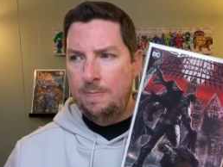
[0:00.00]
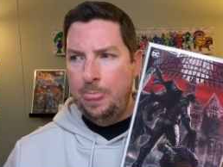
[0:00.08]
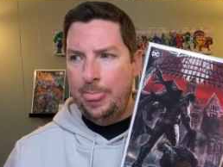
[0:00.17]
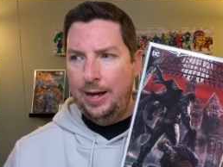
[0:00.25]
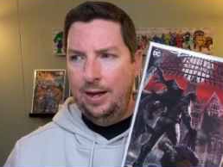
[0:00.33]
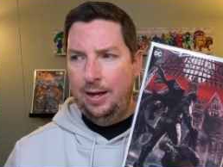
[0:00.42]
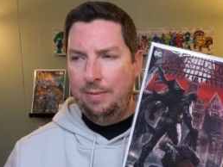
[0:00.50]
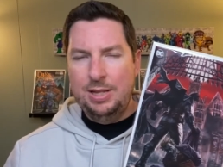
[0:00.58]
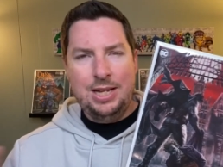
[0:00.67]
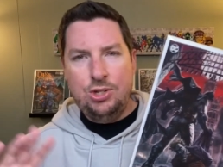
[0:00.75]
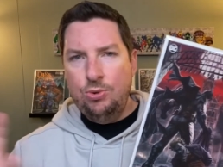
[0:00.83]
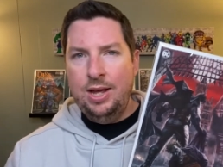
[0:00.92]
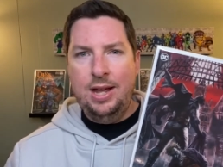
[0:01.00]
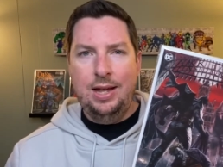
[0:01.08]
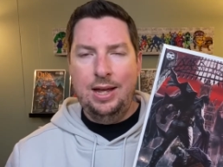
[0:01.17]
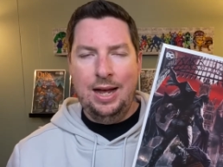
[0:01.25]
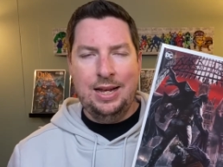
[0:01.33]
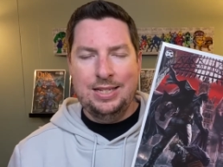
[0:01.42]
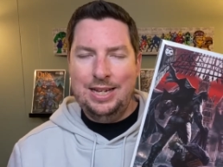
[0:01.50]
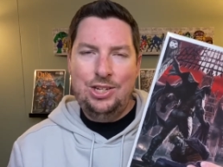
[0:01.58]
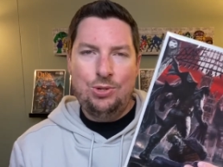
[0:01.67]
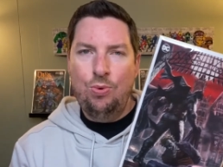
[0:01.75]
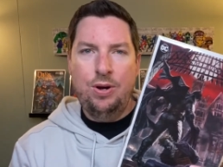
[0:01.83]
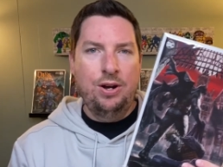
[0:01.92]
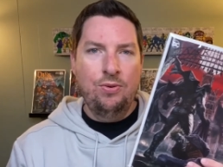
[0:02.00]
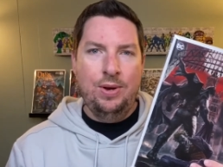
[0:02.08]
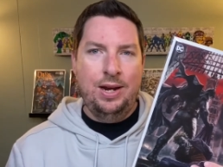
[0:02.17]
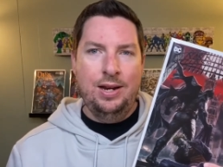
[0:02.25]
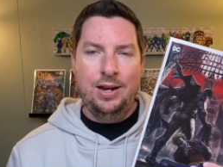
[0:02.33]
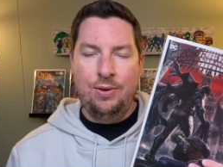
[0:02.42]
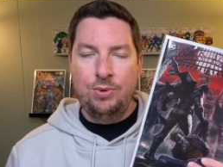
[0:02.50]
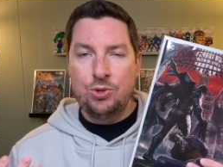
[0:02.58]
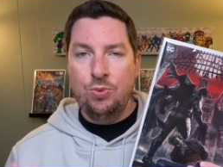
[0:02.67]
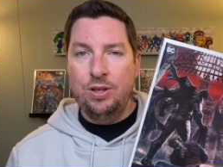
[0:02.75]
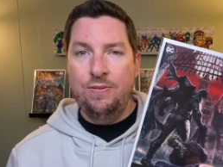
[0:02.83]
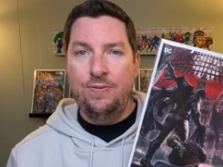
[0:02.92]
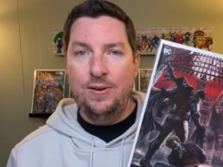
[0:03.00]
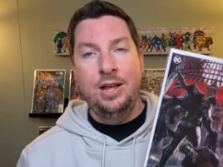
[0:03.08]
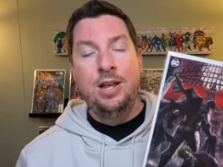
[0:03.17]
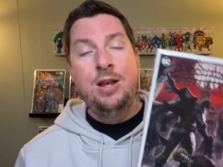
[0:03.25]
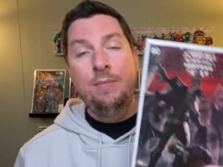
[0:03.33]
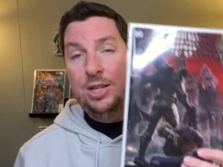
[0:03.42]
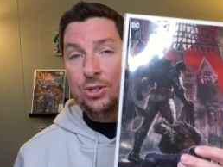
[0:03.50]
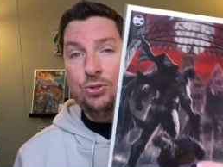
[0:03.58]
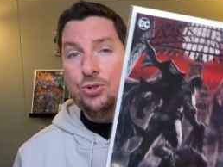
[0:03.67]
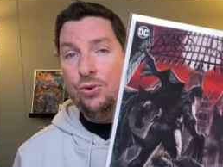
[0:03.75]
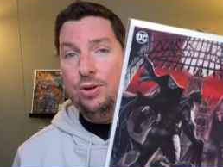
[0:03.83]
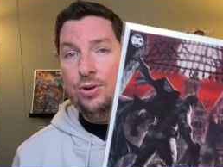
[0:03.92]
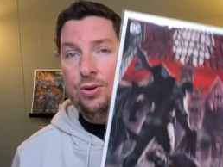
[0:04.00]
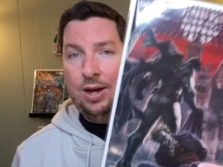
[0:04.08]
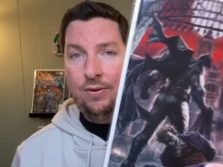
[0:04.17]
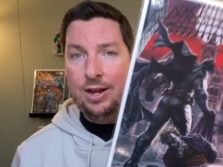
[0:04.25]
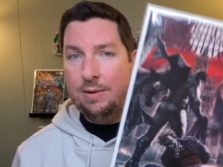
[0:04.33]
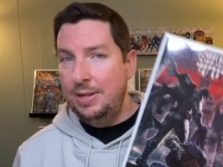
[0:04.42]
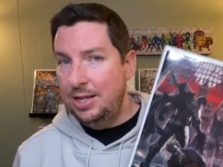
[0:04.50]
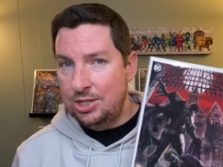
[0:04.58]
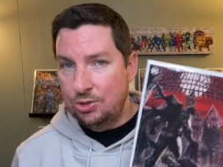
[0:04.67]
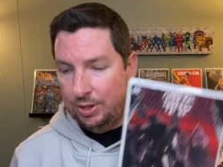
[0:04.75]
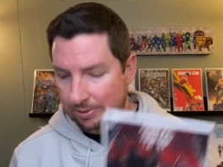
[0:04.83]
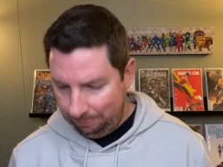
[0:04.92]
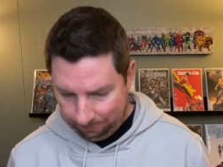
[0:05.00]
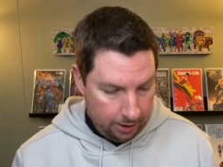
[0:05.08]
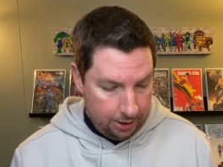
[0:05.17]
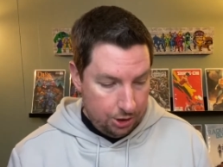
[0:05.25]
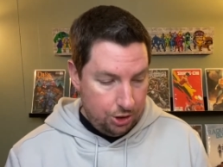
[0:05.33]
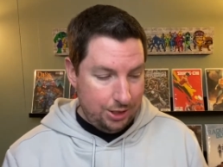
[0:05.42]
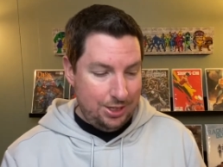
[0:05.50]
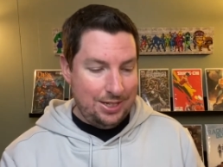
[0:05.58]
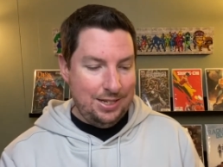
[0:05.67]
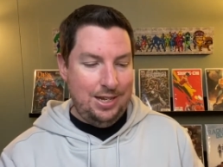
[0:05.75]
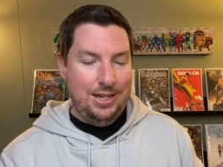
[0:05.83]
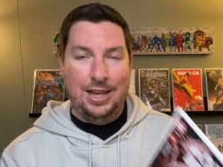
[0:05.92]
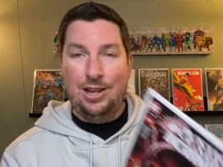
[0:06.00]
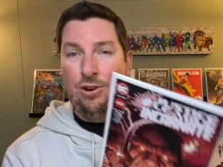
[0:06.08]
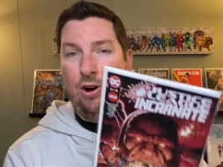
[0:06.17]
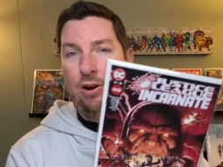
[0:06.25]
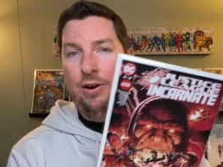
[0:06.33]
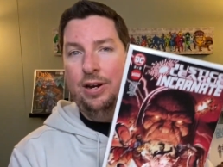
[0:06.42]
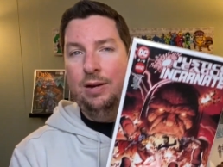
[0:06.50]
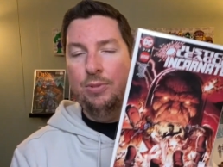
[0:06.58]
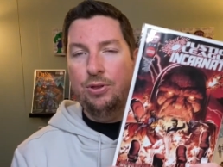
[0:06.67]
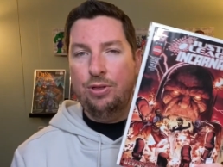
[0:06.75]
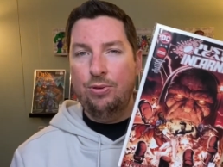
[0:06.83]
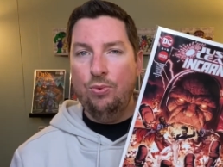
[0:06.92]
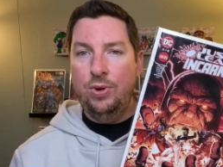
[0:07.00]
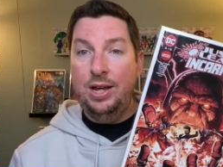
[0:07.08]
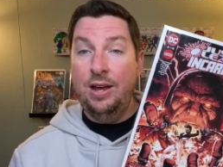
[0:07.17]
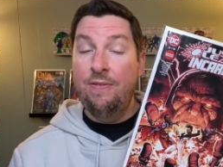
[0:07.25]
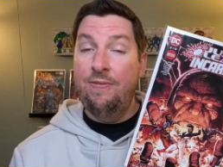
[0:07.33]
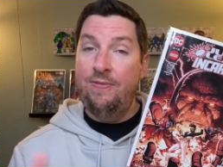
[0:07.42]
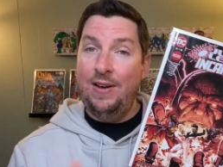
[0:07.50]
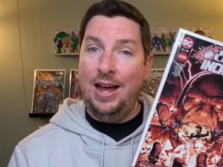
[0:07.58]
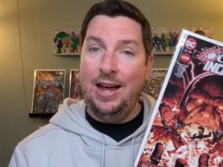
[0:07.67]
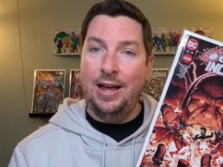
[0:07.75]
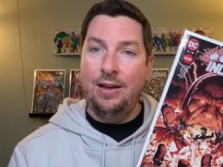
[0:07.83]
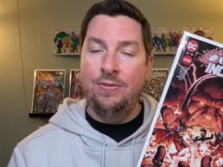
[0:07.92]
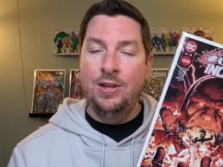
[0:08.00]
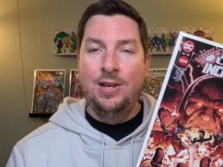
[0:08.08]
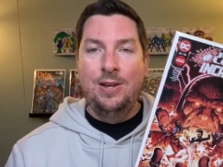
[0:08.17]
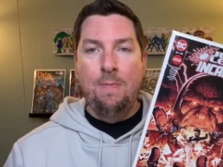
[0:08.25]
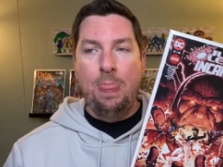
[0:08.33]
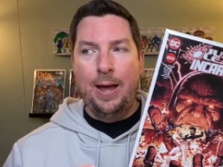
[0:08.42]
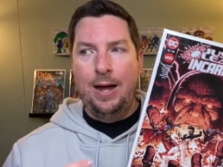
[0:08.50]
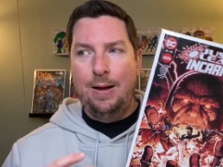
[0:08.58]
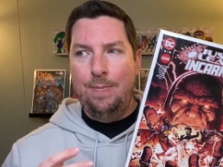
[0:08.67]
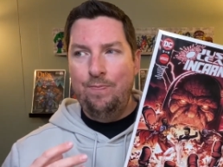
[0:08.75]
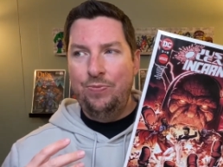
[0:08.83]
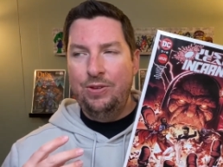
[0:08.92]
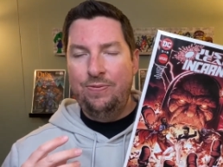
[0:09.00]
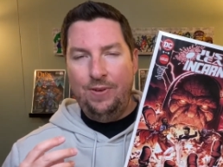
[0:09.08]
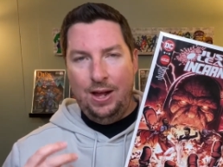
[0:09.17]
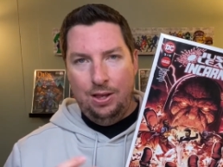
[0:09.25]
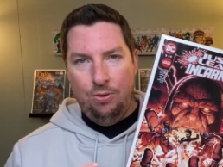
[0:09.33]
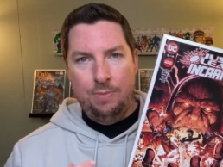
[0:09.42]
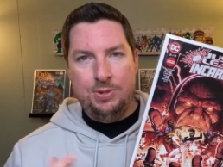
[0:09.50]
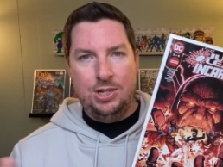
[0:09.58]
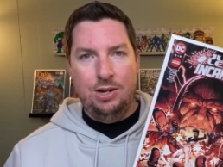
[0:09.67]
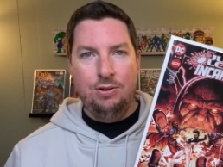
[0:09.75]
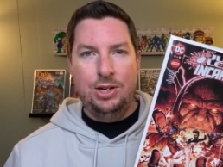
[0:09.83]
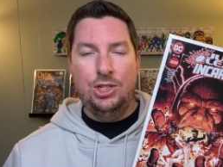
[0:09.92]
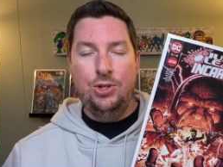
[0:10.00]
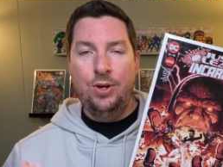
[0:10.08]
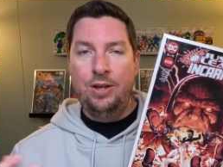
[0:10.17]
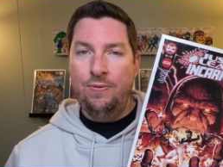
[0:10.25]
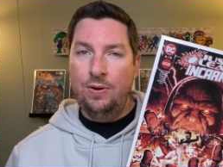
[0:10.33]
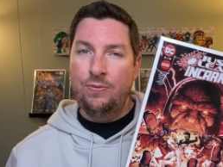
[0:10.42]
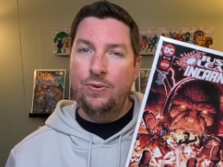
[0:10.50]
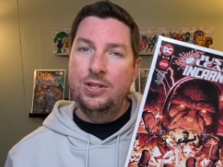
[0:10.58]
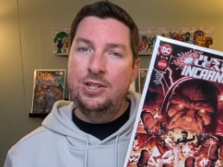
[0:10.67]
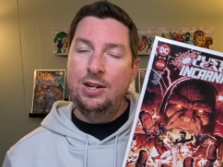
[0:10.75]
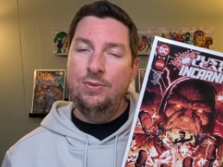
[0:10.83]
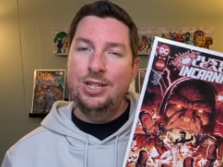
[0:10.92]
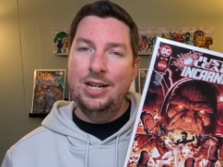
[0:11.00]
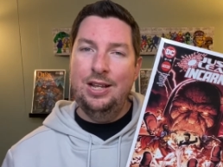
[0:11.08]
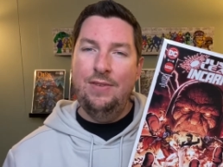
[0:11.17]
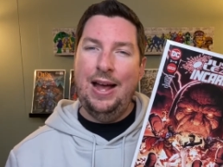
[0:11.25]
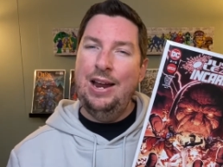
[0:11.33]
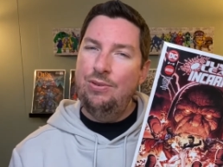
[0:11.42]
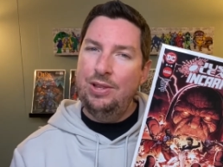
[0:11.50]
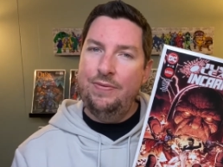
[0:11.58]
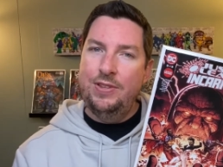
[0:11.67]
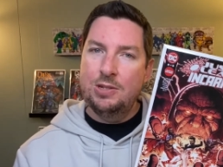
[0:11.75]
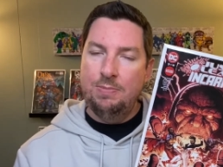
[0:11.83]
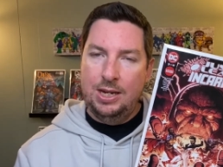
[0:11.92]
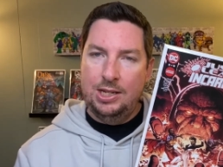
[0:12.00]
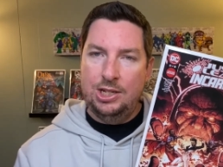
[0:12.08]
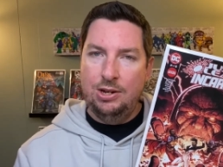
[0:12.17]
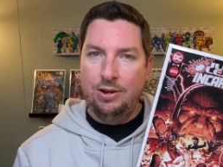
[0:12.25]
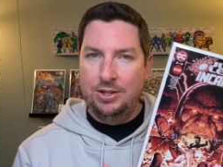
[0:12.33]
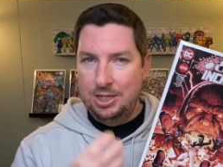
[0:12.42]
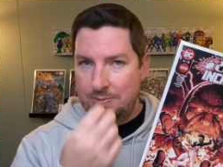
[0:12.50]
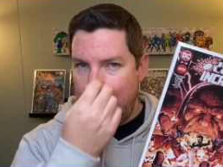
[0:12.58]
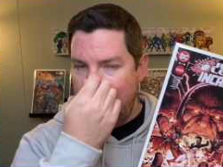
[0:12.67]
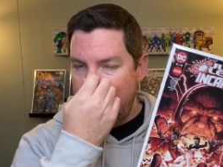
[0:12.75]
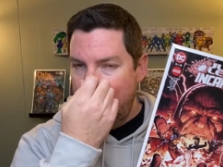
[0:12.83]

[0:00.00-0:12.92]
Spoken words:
But that's okay, because I just wanted to read it. It was really fun. But this one was really cool. I recommend this as well. Justice League Incarnate number 3 of 5. The follow-up series to Infinite Frontier, which I love. I don't love this miniseries as much.